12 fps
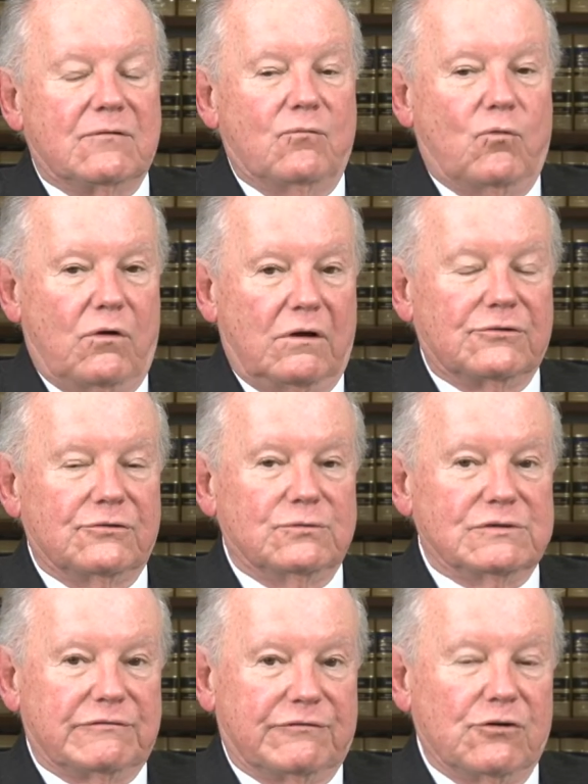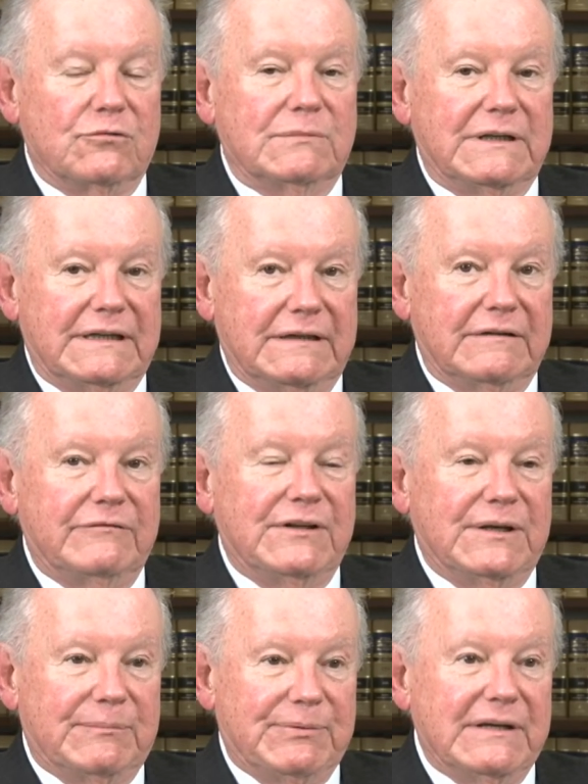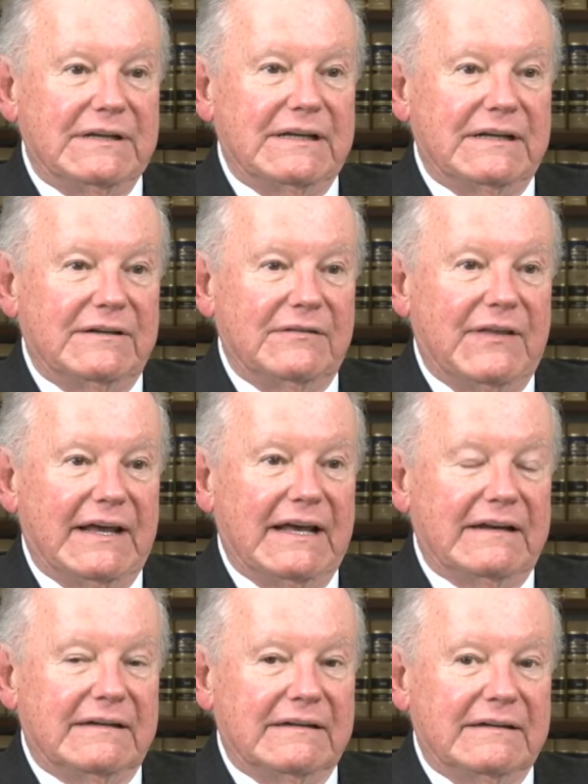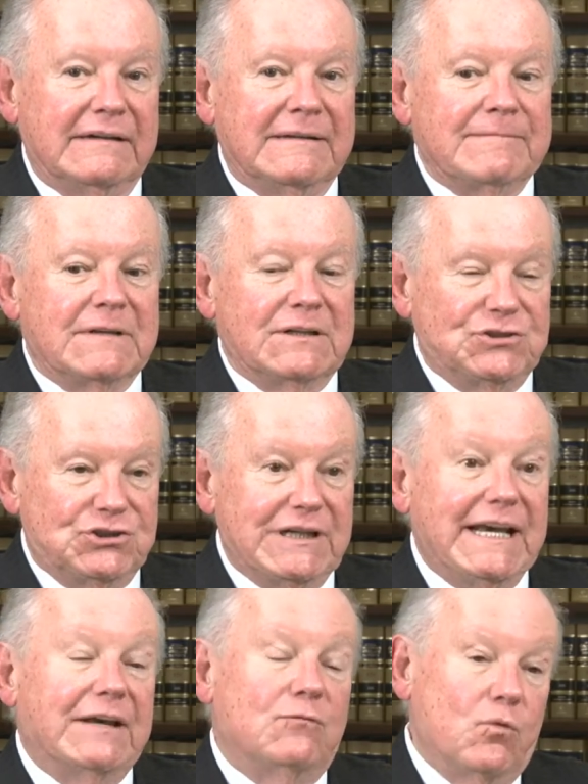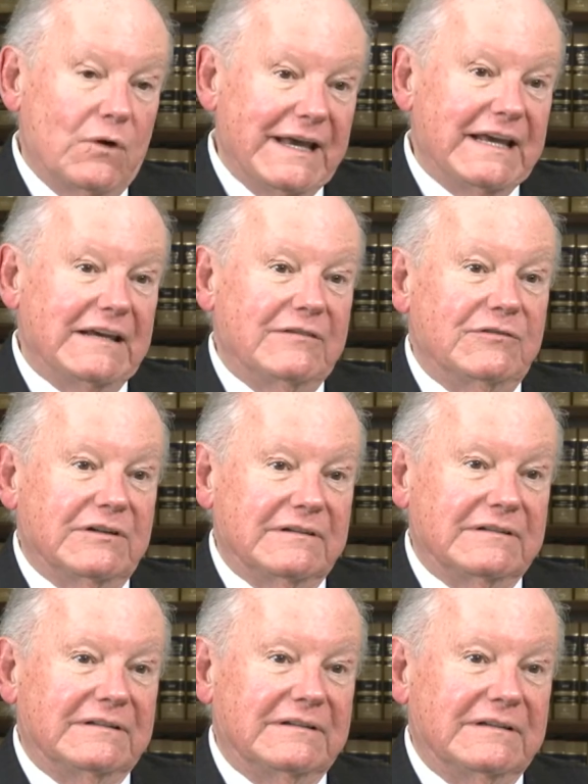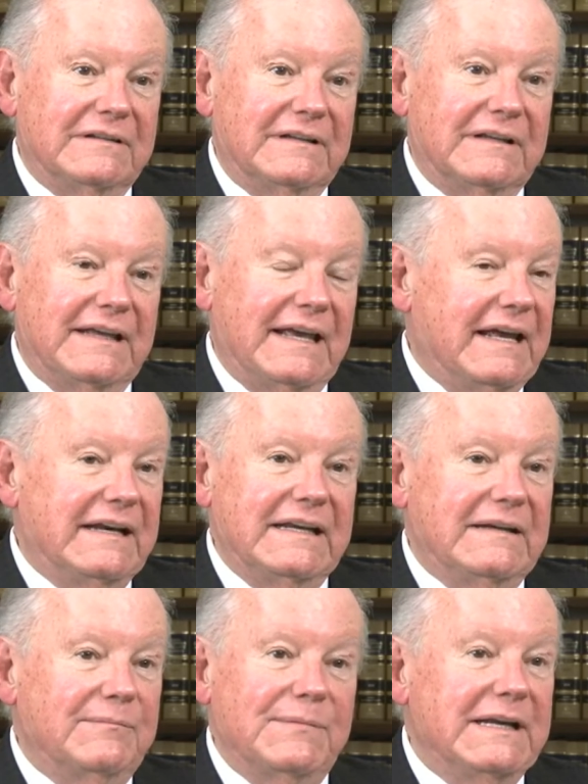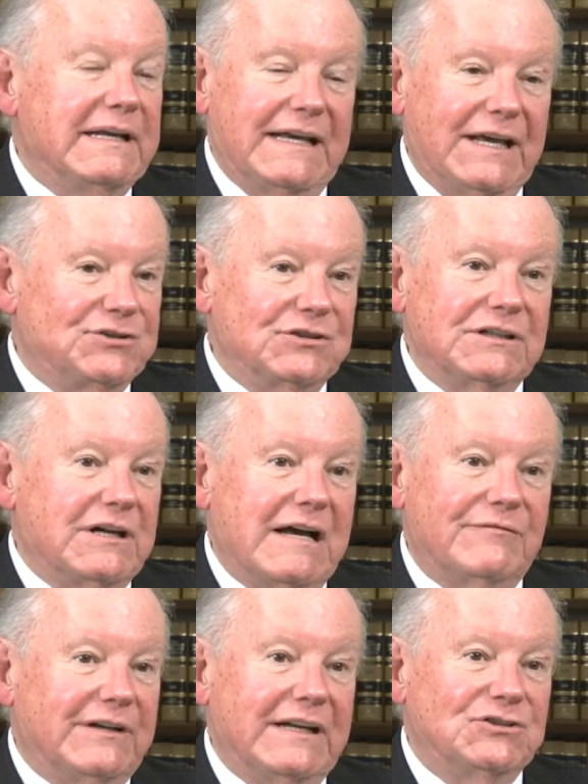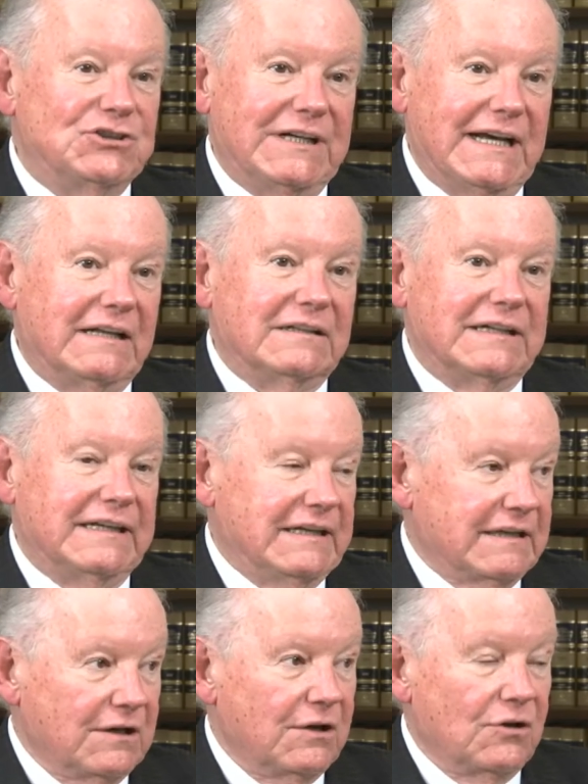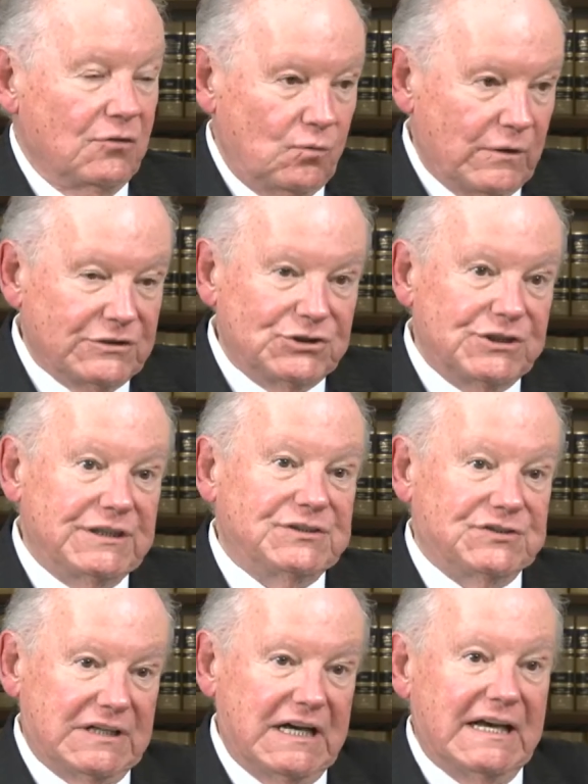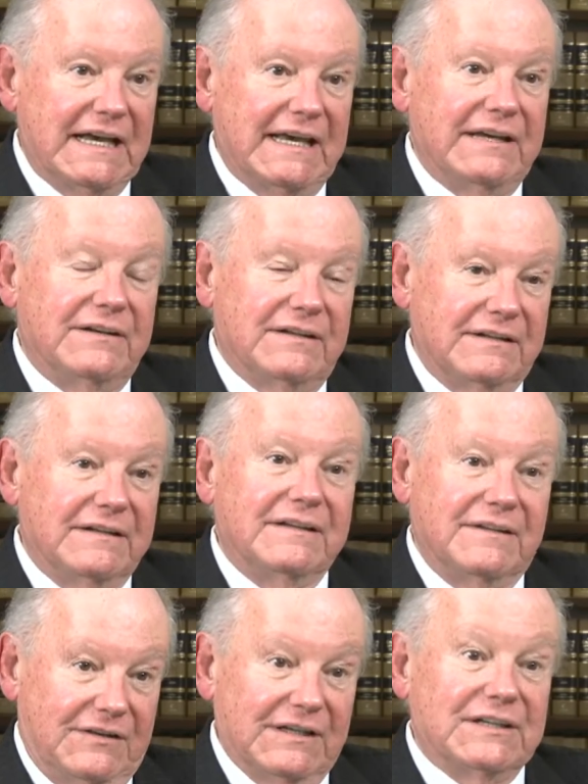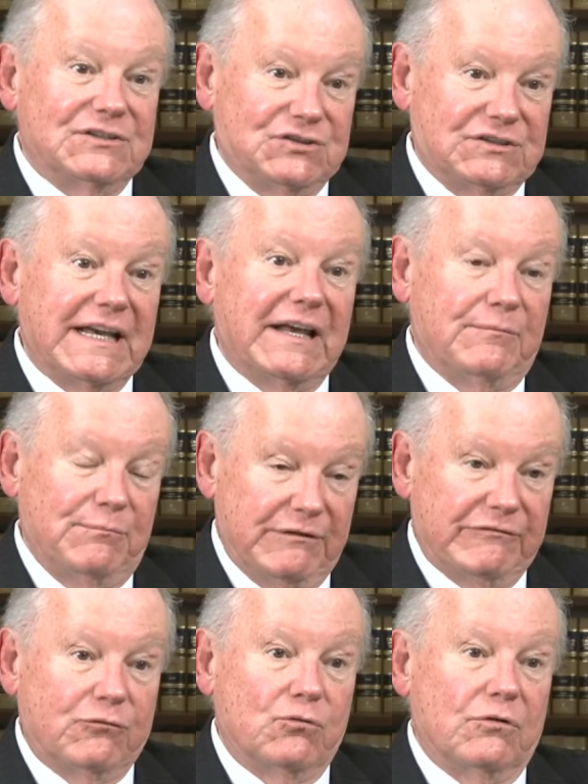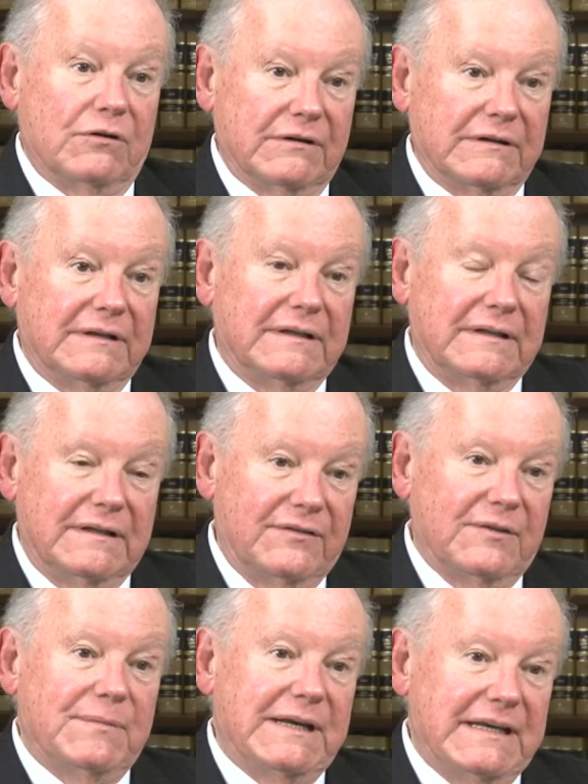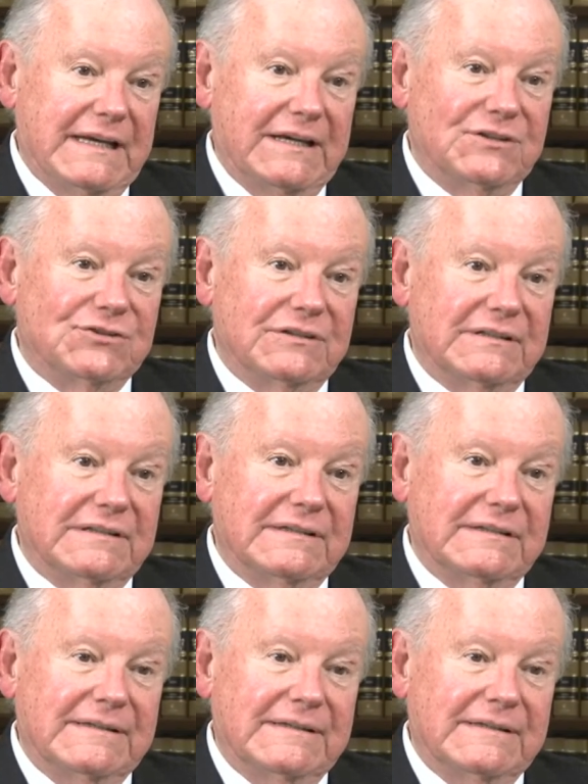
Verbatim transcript: Walter was firmly of the opinion that she had waived any mediation confidentiality when she signed the consent before the mediation.